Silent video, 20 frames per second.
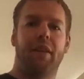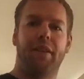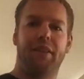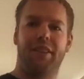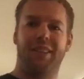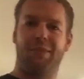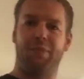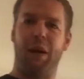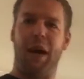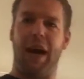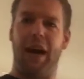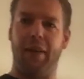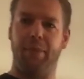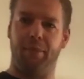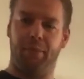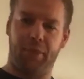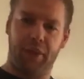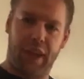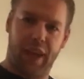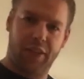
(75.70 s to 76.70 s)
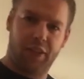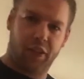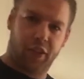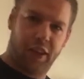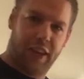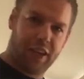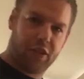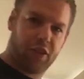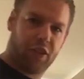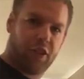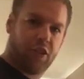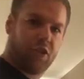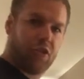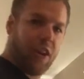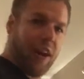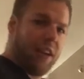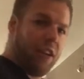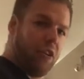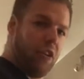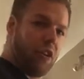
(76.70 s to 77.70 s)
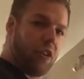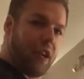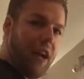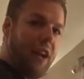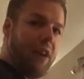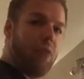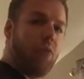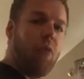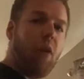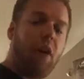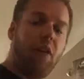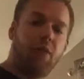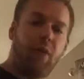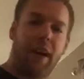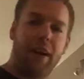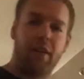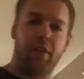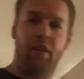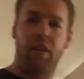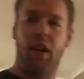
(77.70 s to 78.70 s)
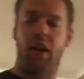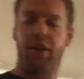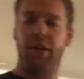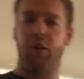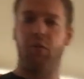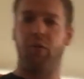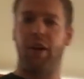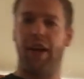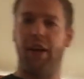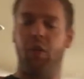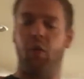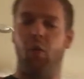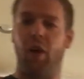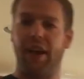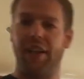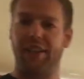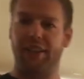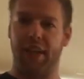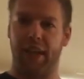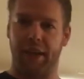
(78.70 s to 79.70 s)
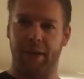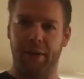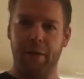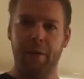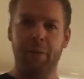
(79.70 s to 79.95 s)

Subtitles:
spine. Okay, so you're actually just trying to look kind of right along your waistline.